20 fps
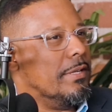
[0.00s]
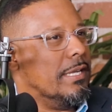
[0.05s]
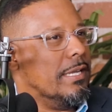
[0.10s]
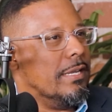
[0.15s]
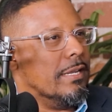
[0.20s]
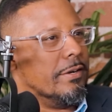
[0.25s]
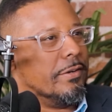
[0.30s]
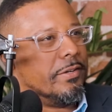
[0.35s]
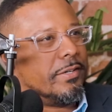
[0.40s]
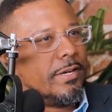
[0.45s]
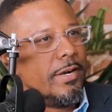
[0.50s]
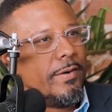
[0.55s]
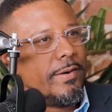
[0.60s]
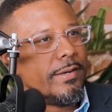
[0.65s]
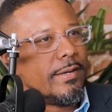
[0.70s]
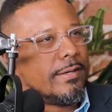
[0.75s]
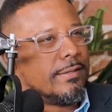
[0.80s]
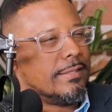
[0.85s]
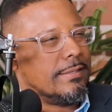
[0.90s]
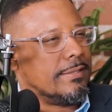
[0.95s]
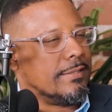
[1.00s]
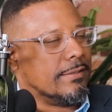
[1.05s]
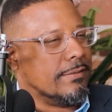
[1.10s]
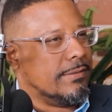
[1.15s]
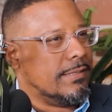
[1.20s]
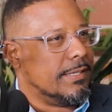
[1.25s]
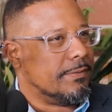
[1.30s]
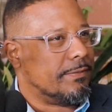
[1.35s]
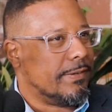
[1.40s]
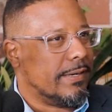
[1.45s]
you're going to all these
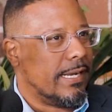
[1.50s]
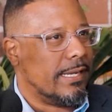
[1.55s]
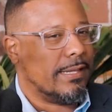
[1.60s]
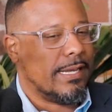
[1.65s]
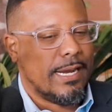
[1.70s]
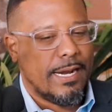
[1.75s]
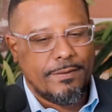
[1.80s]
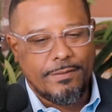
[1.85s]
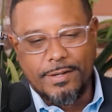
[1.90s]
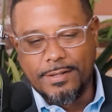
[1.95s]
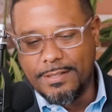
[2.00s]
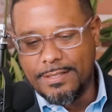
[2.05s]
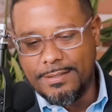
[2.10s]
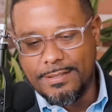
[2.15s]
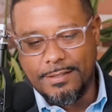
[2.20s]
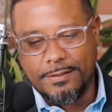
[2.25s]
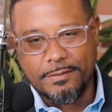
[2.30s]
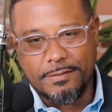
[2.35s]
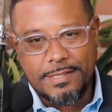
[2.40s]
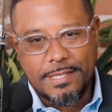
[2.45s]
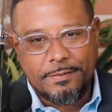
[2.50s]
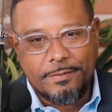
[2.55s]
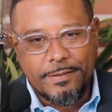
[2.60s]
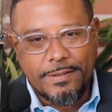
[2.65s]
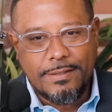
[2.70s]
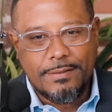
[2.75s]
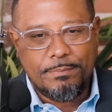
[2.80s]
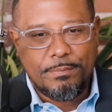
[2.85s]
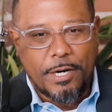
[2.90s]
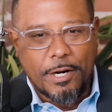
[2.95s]
they have all these little
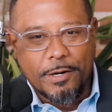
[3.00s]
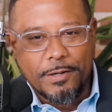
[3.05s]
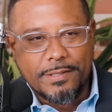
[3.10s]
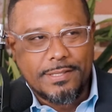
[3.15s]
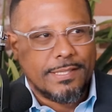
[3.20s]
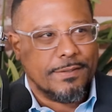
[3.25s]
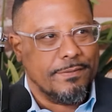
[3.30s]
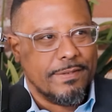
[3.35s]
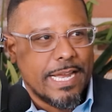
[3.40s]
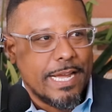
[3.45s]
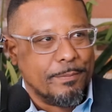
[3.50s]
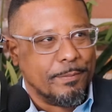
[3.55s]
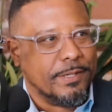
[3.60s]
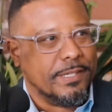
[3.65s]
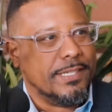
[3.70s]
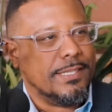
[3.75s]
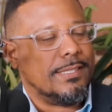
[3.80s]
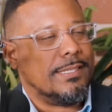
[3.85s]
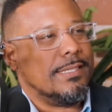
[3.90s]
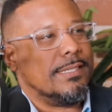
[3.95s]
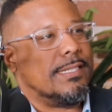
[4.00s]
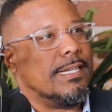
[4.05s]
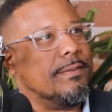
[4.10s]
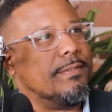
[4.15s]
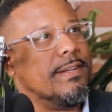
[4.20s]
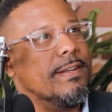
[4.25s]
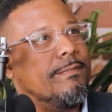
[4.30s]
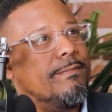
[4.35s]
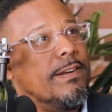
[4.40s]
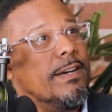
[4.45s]
different parts of neighborhoods and stuff,
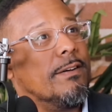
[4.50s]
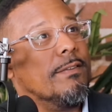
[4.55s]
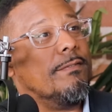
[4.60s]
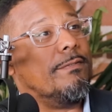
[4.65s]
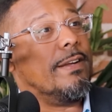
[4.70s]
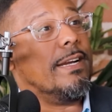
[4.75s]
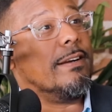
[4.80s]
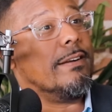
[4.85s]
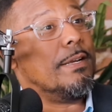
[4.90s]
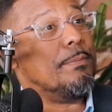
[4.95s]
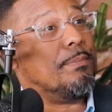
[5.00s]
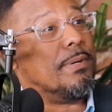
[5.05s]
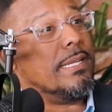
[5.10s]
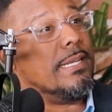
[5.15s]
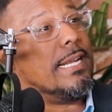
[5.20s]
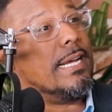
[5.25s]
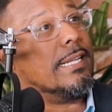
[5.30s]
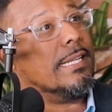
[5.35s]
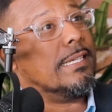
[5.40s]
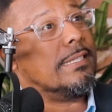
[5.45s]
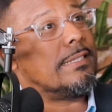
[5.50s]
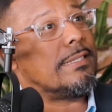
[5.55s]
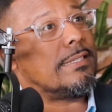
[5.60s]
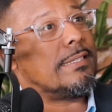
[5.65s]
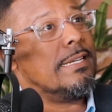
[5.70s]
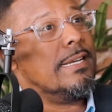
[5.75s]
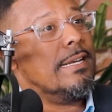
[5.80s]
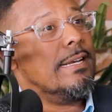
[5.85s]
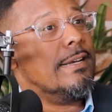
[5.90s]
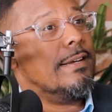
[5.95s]
and it felt very Pinellas,
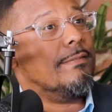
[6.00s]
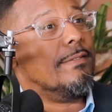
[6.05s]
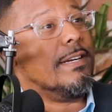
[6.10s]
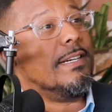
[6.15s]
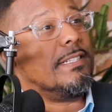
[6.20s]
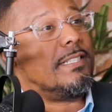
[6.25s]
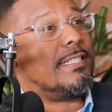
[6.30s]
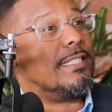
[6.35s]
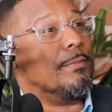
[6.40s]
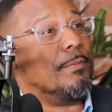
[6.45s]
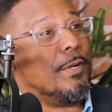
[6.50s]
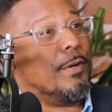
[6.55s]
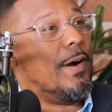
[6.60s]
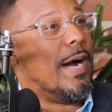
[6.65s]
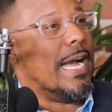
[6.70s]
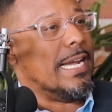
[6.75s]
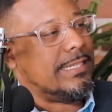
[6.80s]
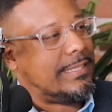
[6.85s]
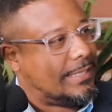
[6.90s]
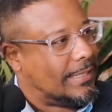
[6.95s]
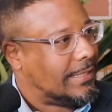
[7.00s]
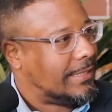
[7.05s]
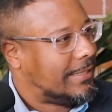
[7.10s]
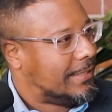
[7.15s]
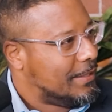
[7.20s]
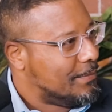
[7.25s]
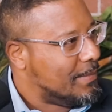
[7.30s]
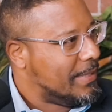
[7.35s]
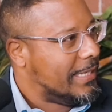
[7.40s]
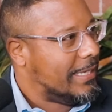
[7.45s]
very Seminole Heights-ish
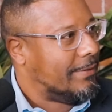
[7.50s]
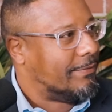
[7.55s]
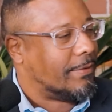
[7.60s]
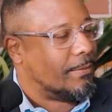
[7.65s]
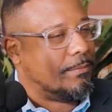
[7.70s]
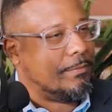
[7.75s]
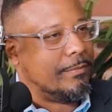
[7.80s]
to me.